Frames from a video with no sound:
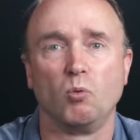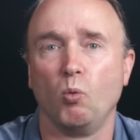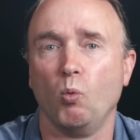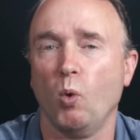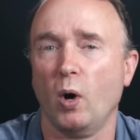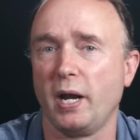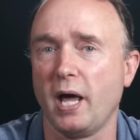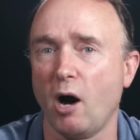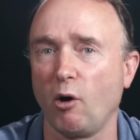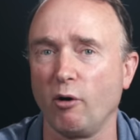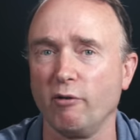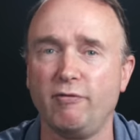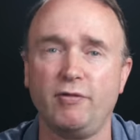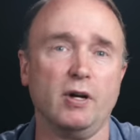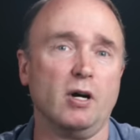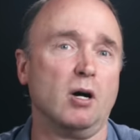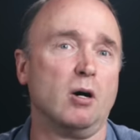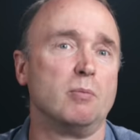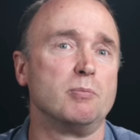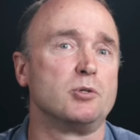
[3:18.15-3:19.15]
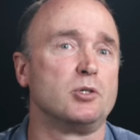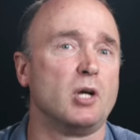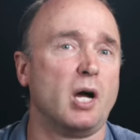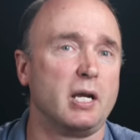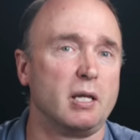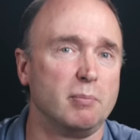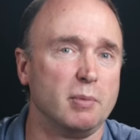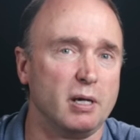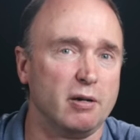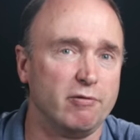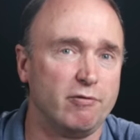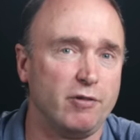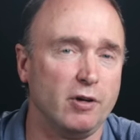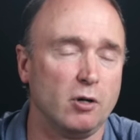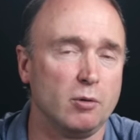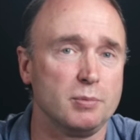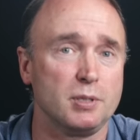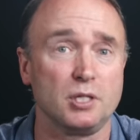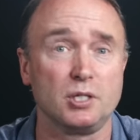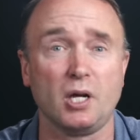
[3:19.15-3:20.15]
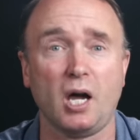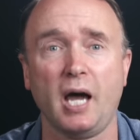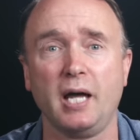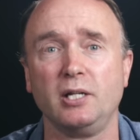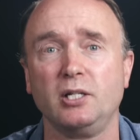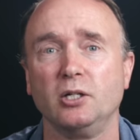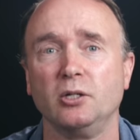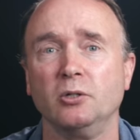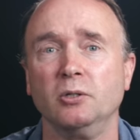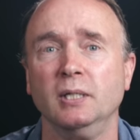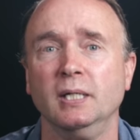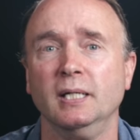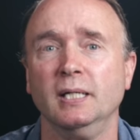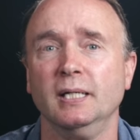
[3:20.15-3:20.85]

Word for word: 1-hour films, 90-minute films as I do,